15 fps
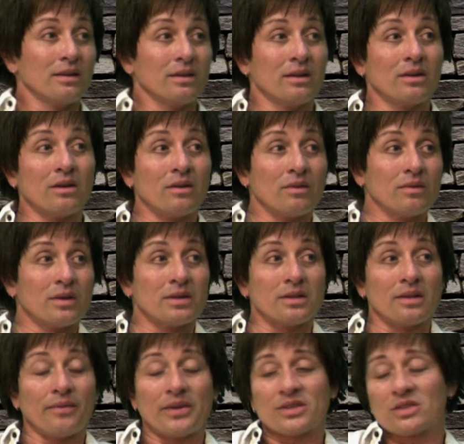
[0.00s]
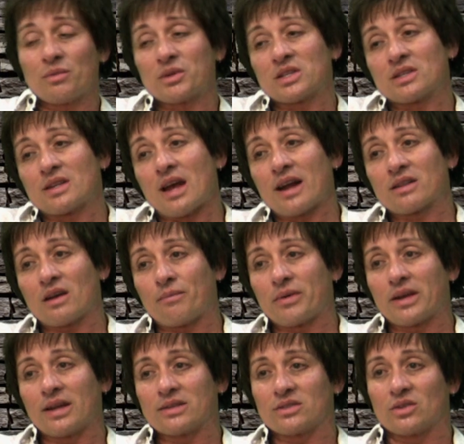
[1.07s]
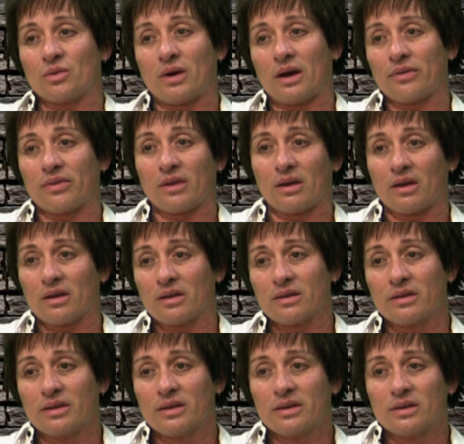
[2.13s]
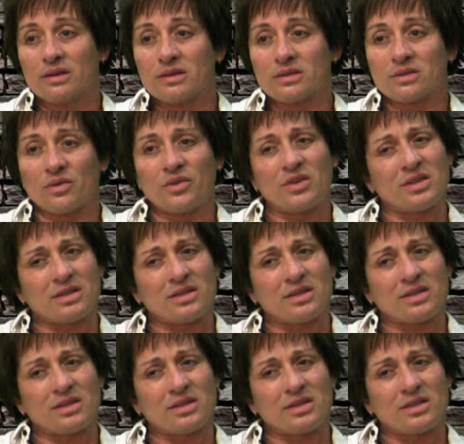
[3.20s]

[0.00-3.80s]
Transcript: There's so much stacked up against you out there. So you